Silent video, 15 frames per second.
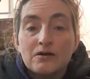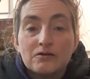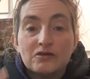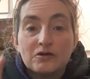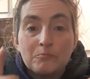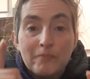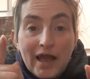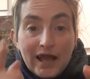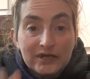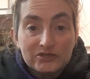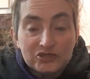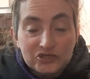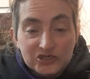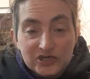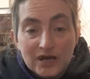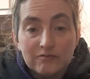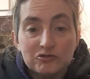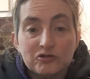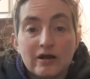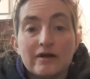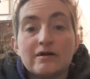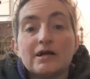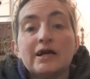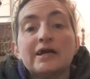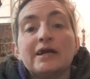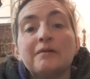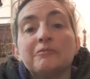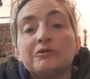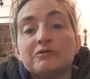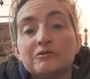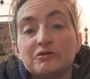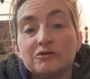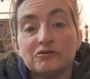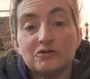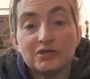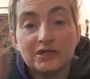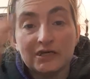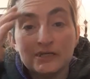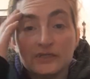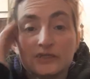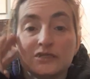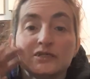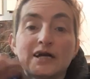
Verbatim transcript: the magic chef dryer. I am going to look into